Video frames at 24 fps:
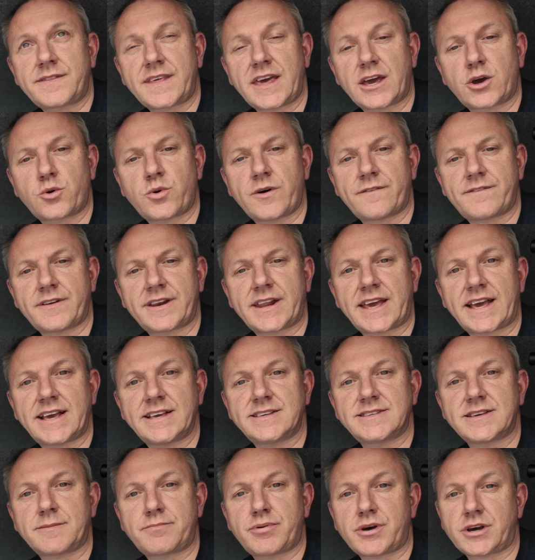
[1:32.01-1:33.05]
the equivalent
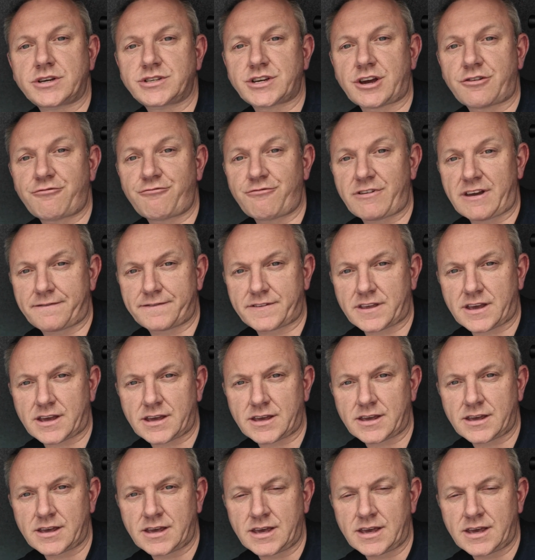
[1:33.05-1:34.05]
is a Peugeot Rifter.